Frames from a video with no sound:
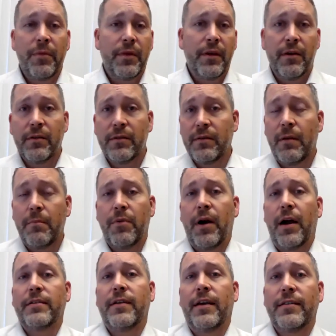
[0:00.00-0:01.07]
there is some
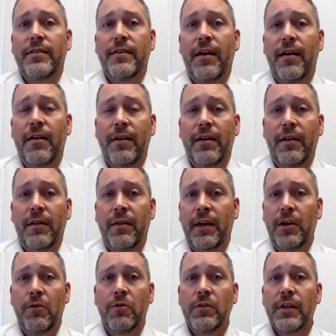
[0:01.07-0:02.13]
process there
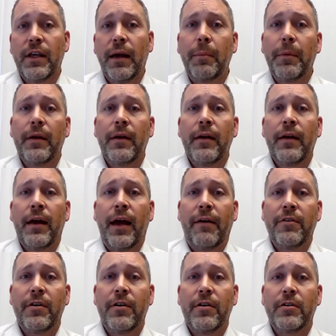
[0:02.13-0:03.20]
that you skipped
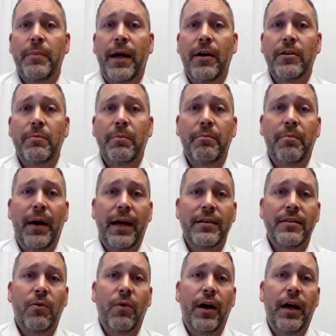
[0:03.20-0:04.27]
after your spouse
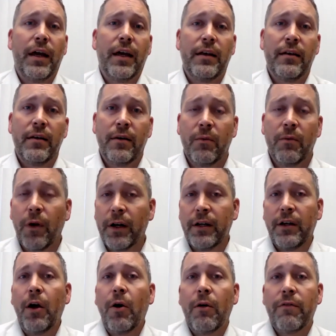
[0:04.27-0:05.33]
passed away, and want
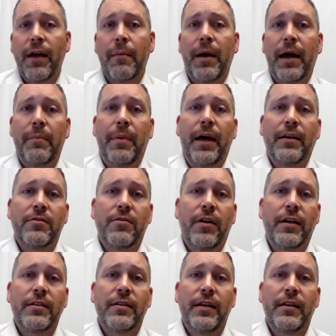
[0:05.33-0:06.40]
to know if that bypass
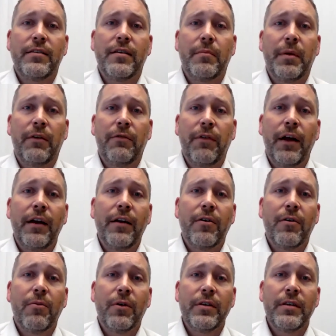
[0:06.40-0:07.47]
trust needs to be funded
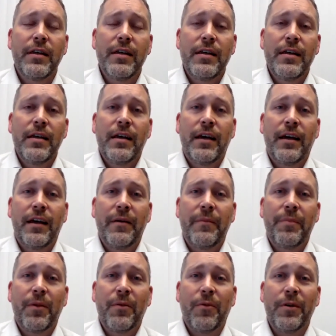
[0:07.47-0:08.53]
or is
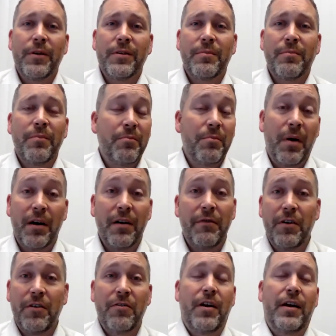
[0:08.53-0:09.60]
part of
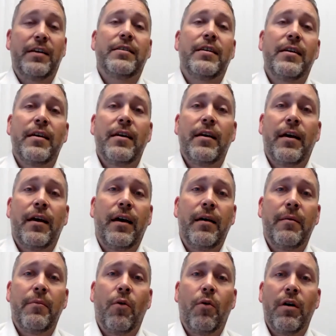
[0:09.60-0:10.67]
your trust,
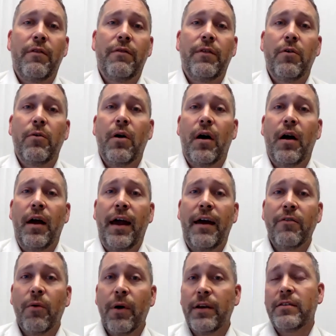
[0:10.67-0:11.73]
or if you
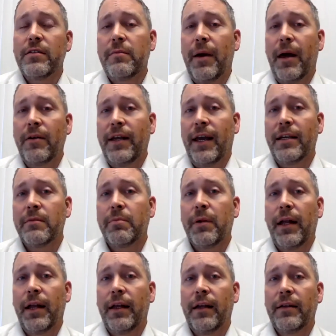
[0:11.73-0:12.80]
have questions about tax
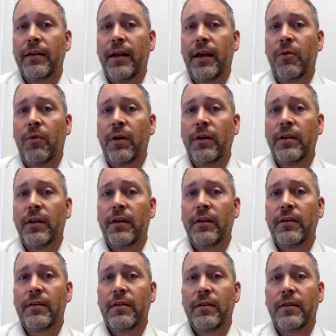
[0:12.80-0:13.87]
planning and want
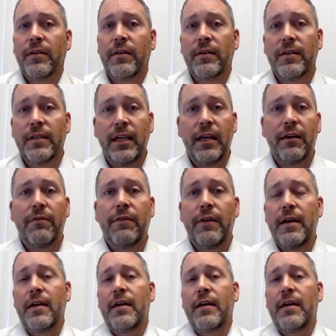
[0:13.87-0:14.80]
to see if